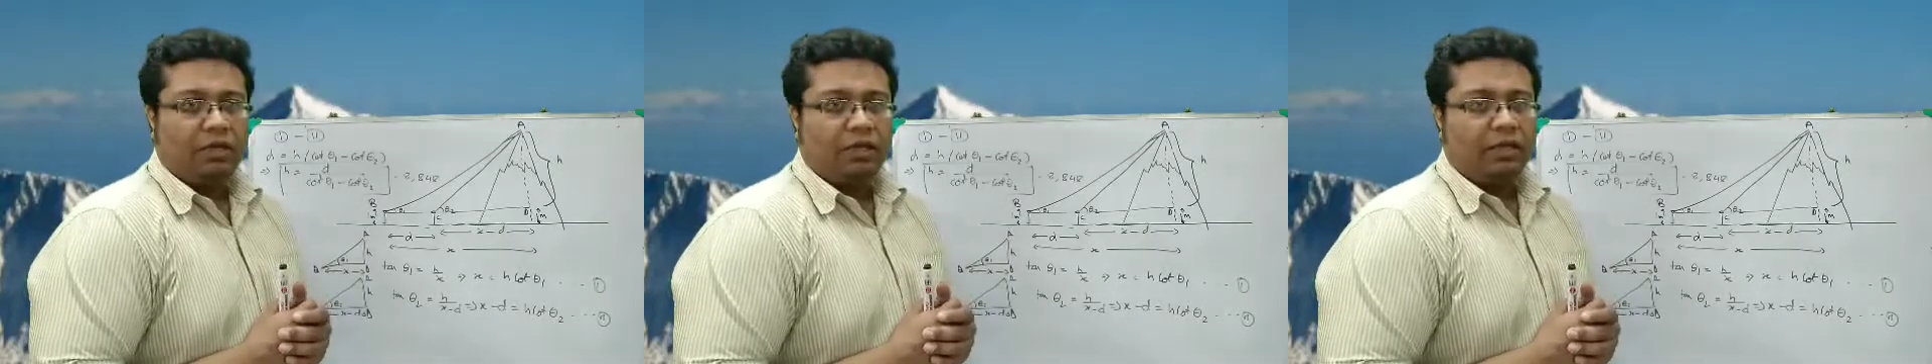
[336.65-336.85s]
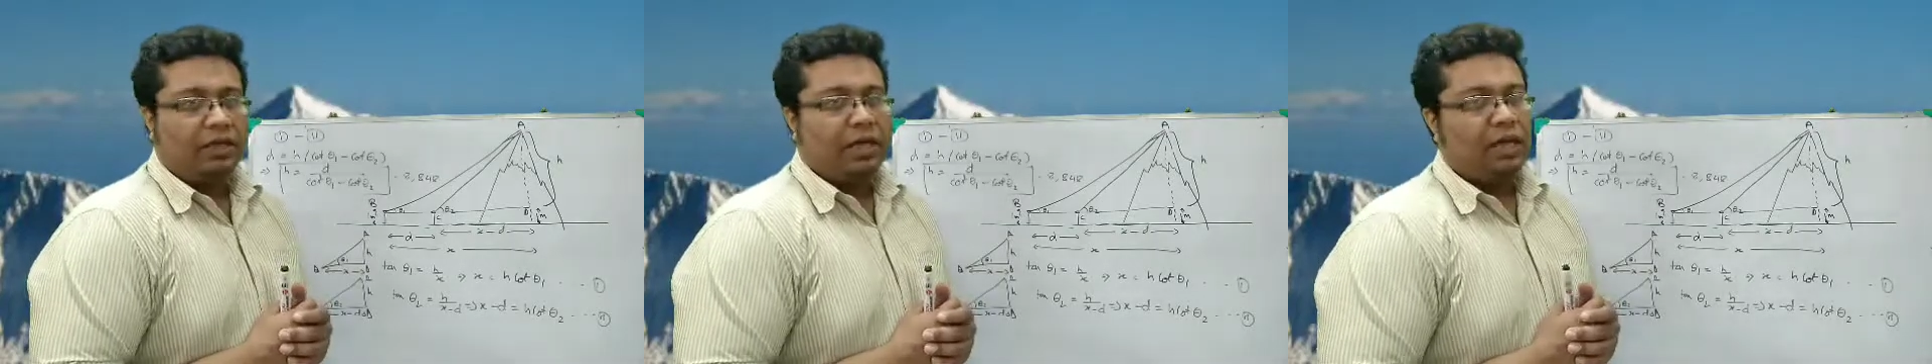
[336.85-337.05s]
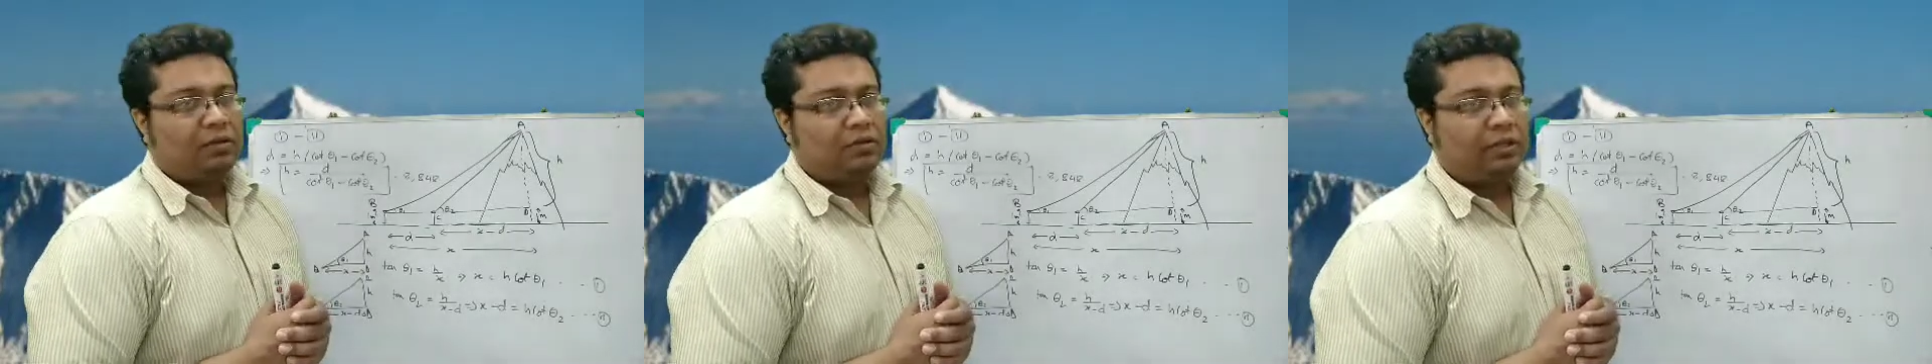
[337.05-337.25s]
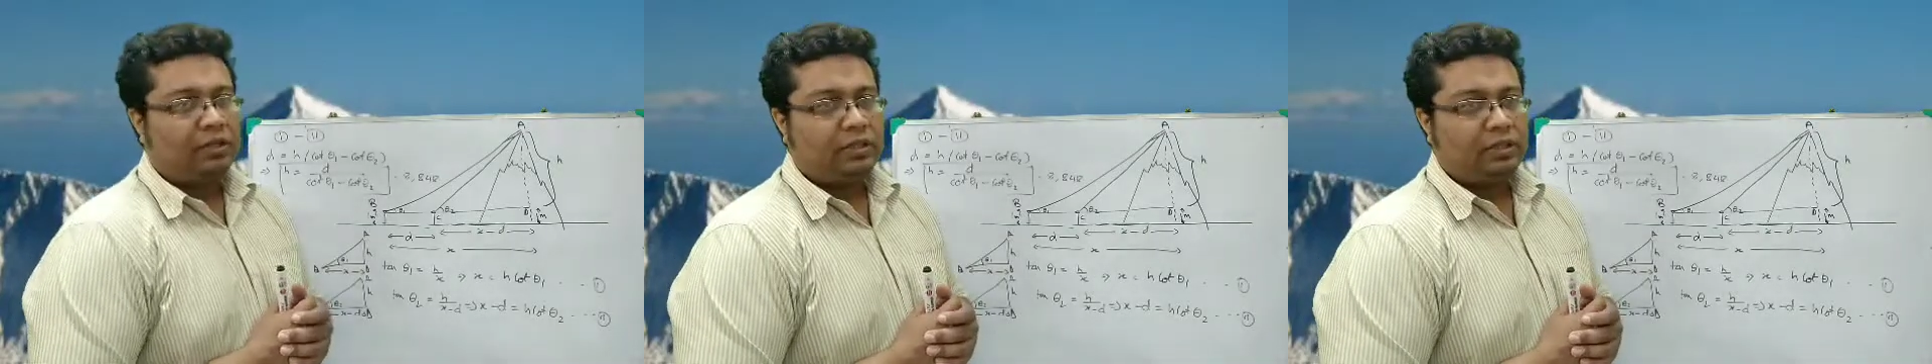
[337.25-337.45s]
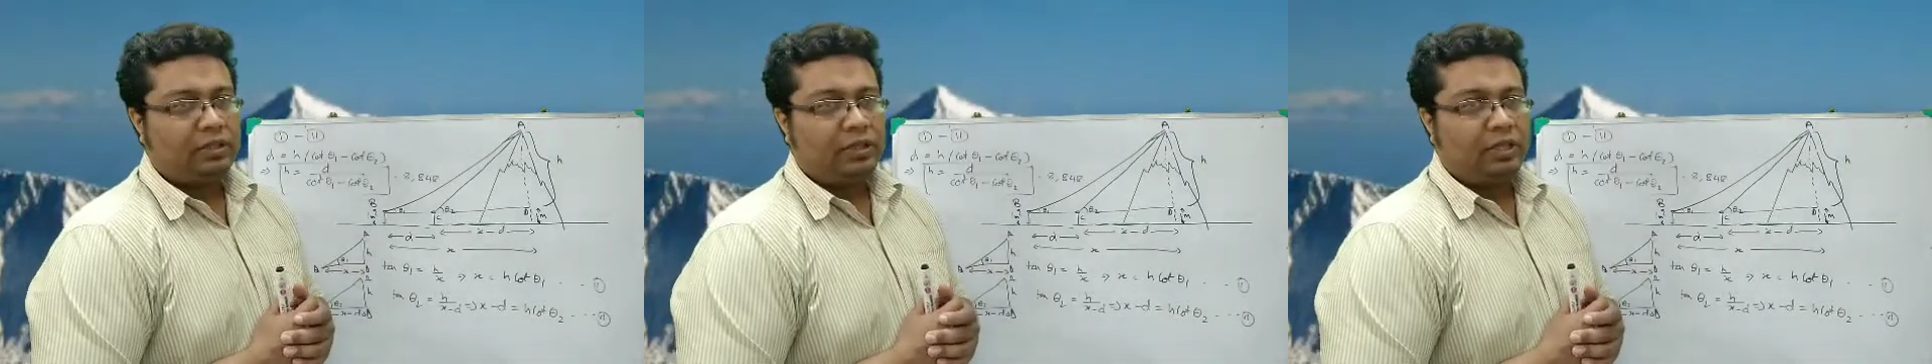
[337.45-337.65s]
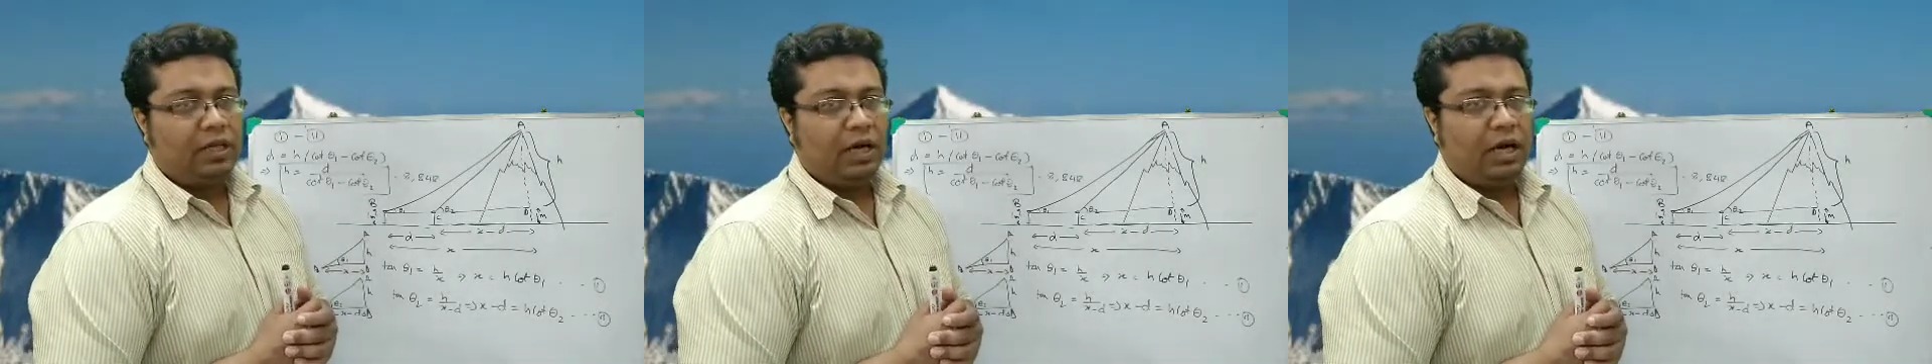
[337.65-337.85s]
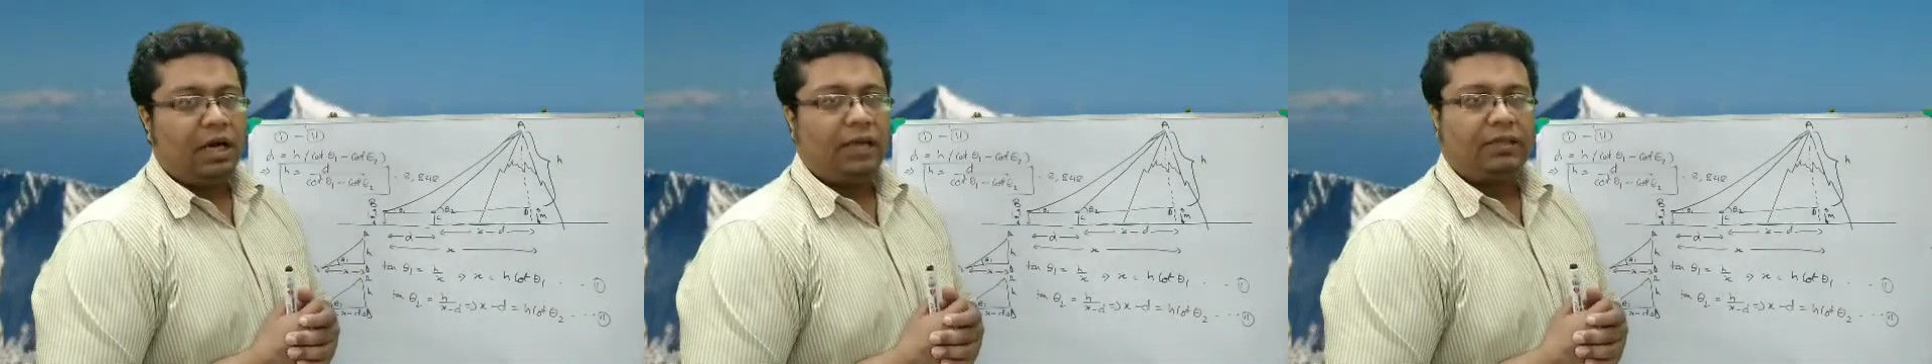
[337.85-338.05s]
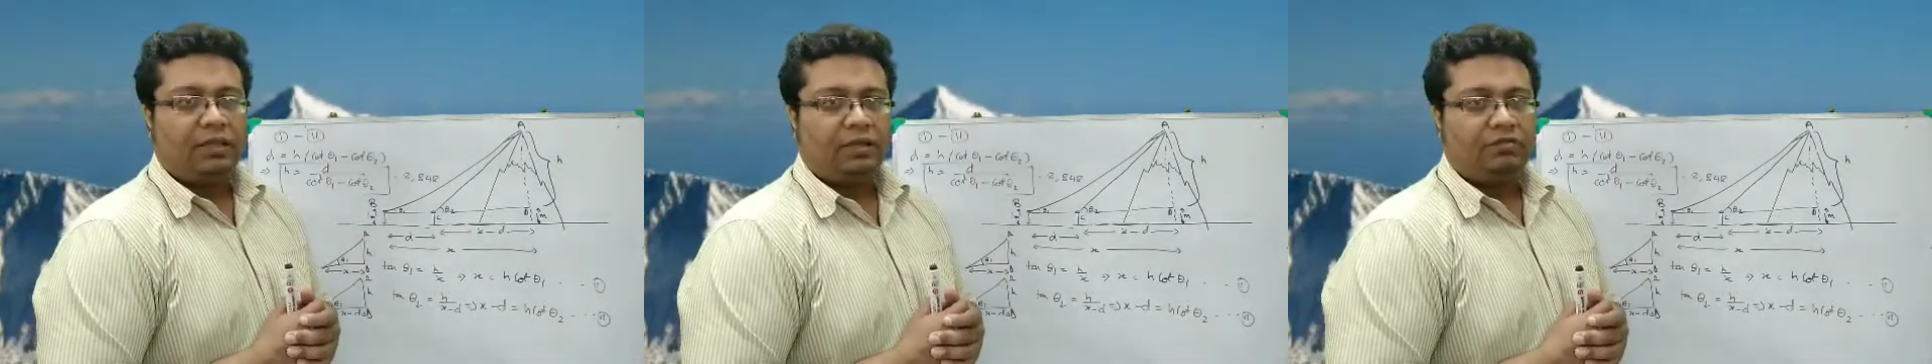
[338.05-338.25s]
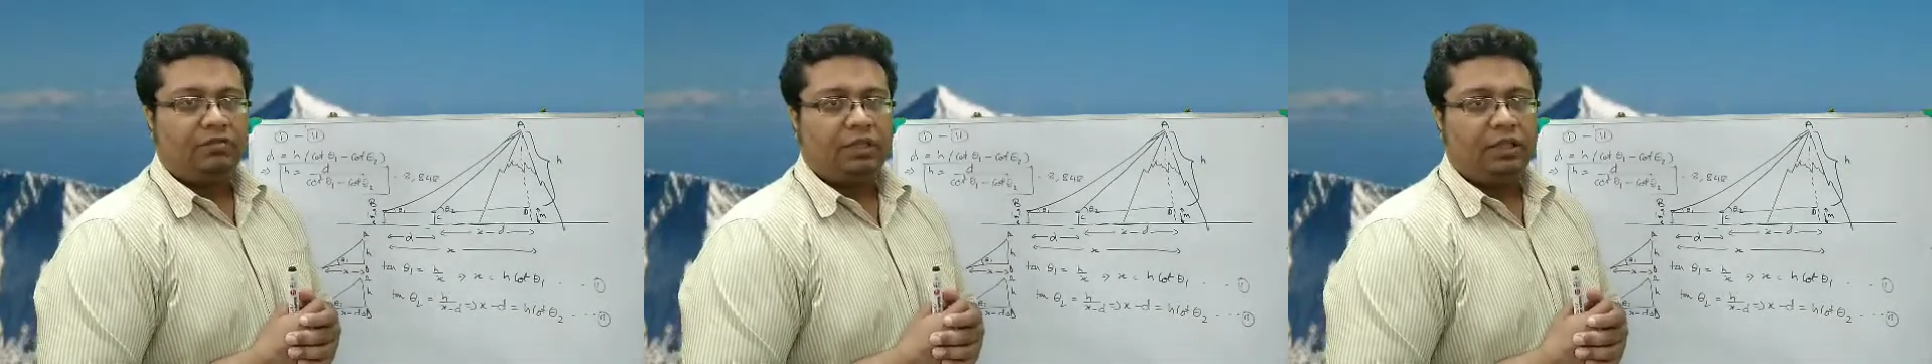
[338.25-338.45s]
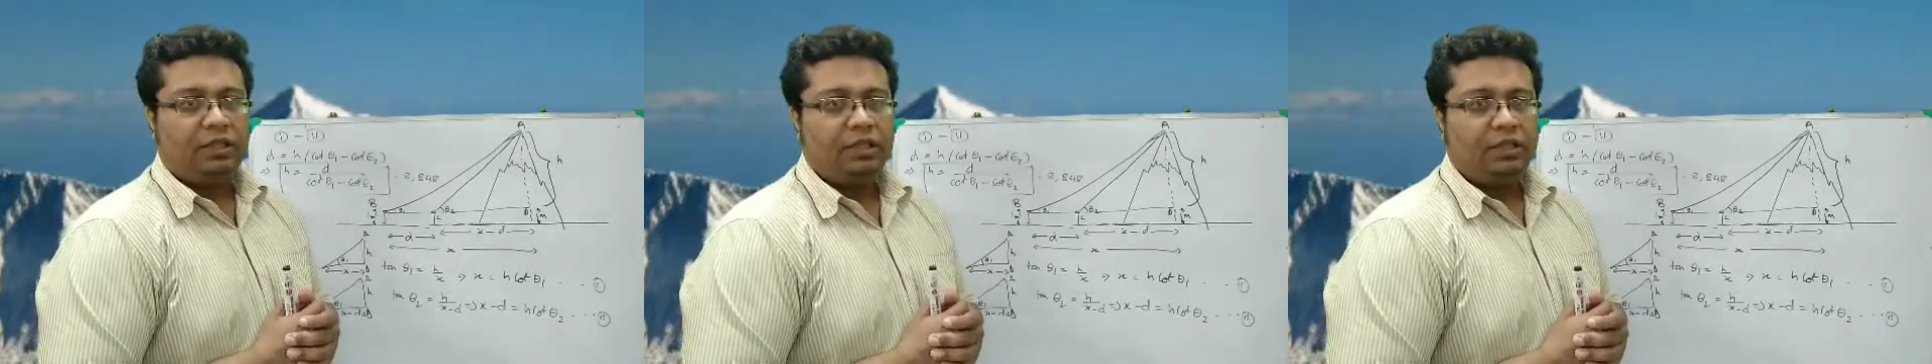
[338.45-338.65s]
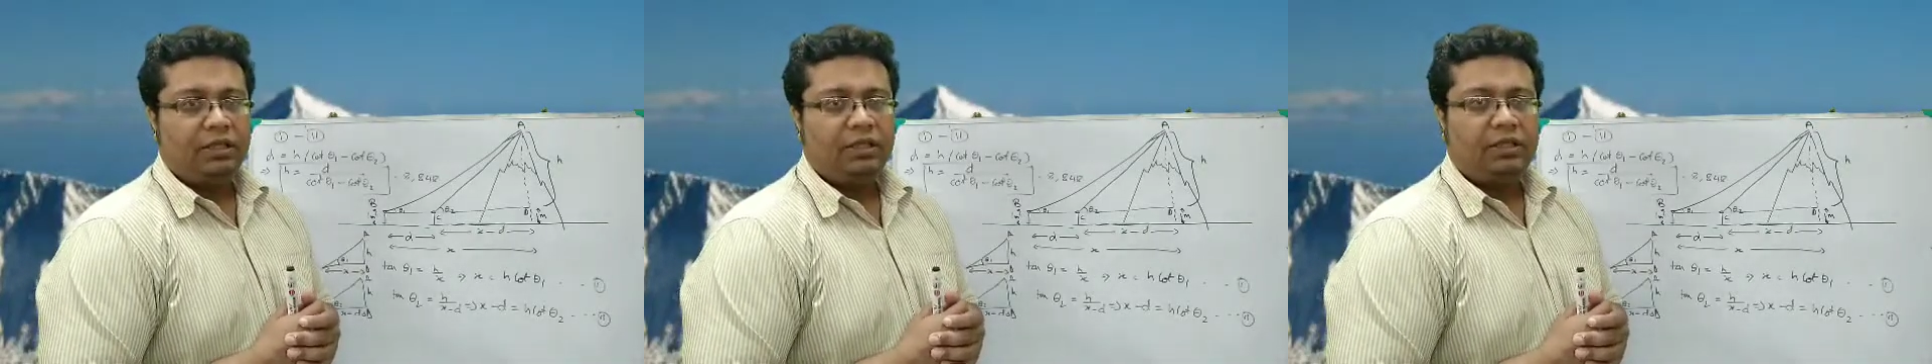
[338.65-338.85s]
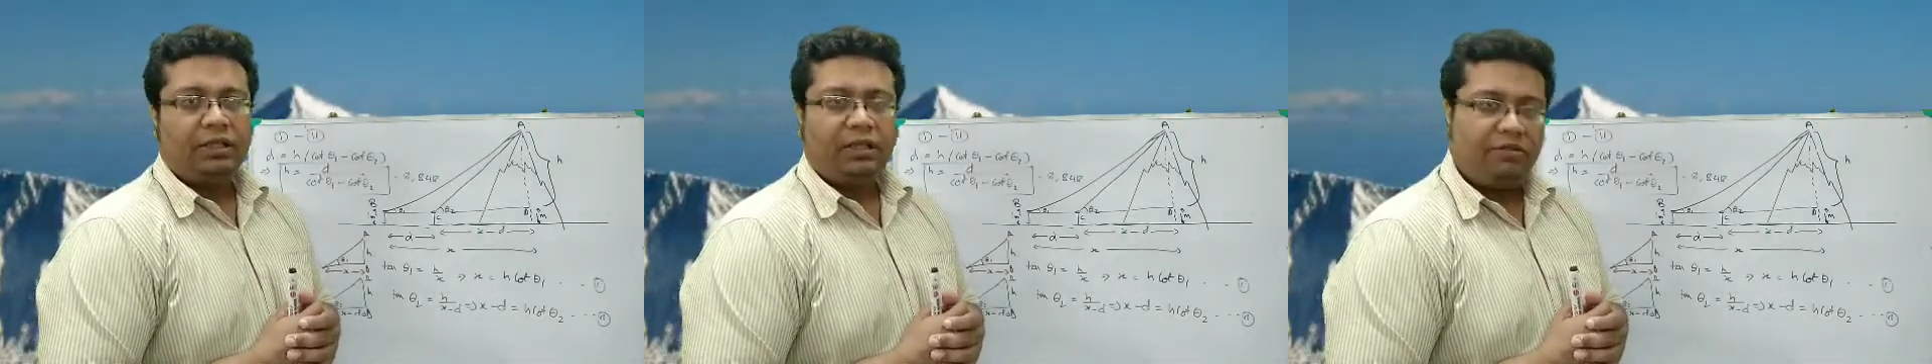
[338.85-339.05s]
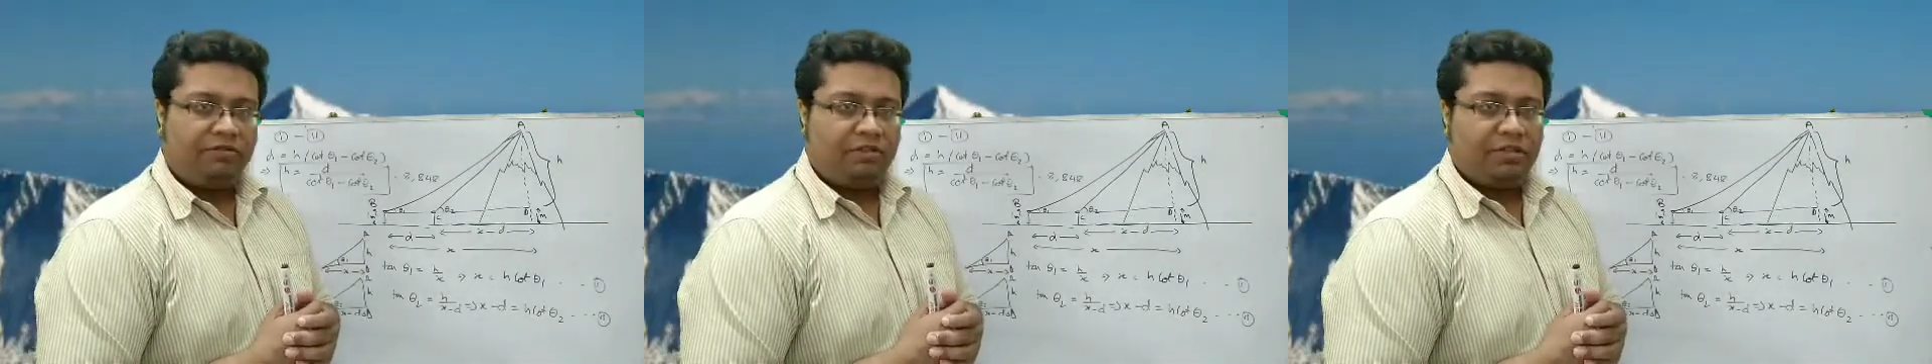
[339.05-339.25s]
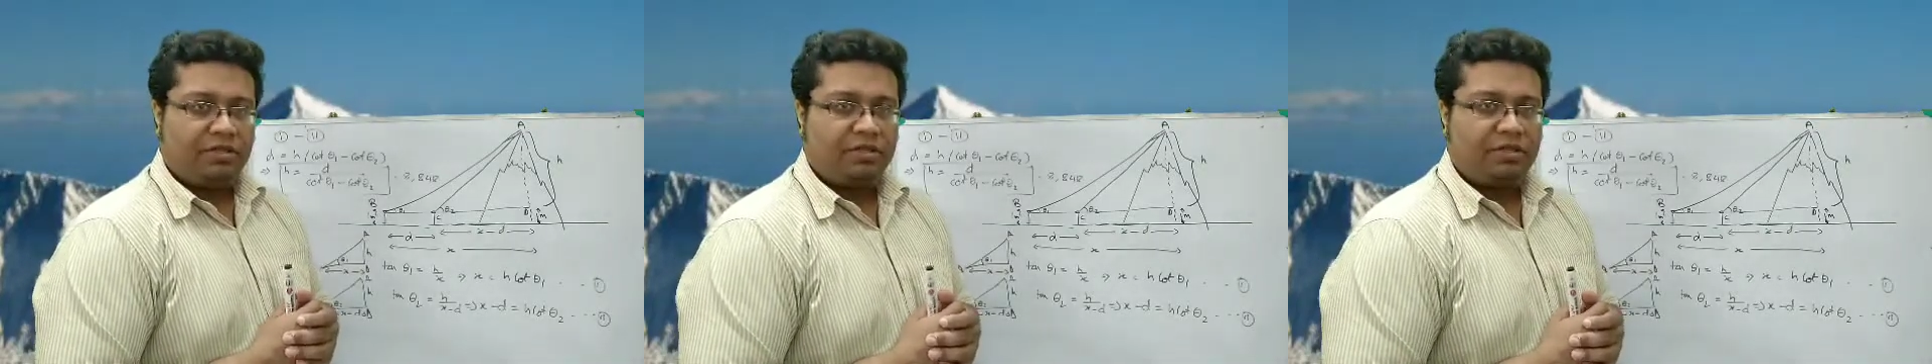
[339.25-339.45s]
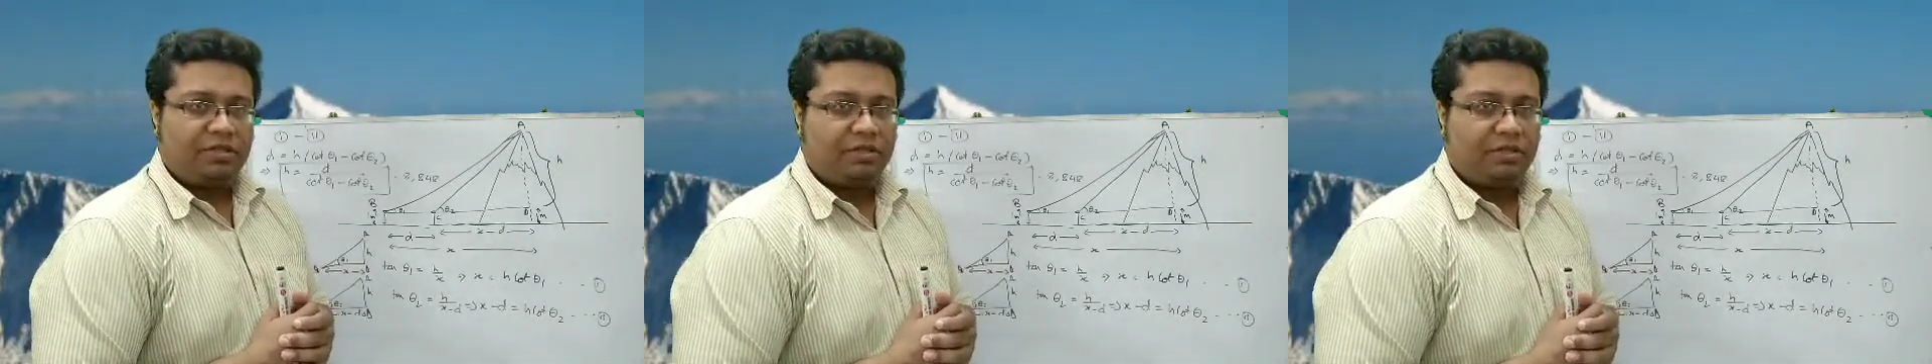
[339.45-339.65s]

he calculated the height of the Everest.